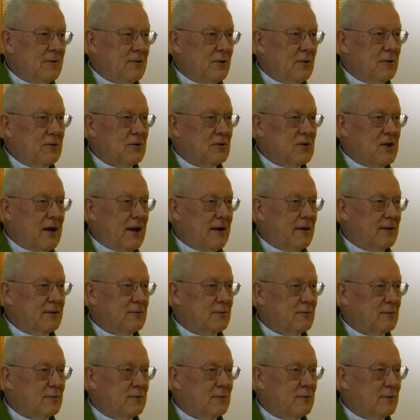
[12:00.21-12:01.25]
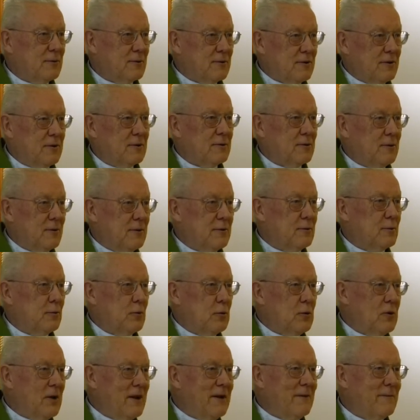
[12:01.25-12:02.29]
don't dare
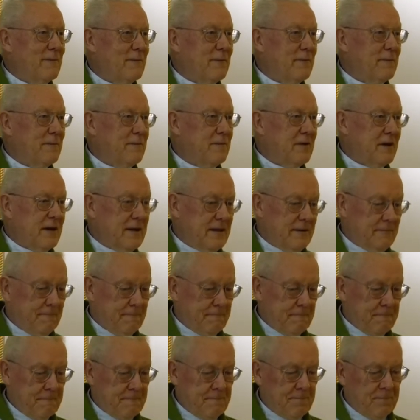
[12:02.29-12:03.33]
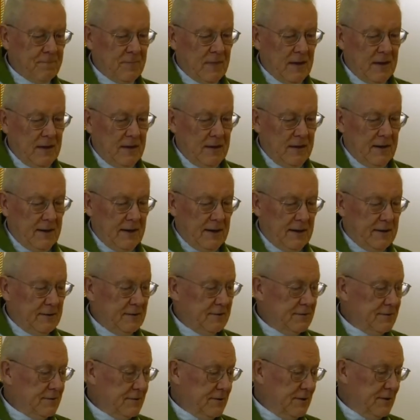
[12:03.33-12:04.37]
to live free. And
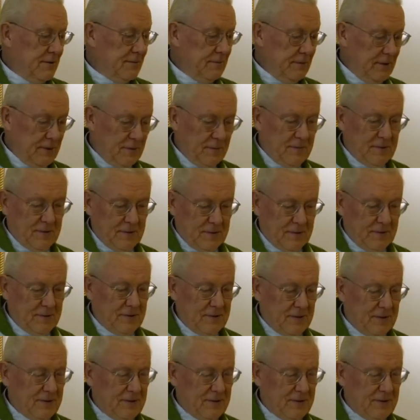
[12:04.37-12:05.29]
one of the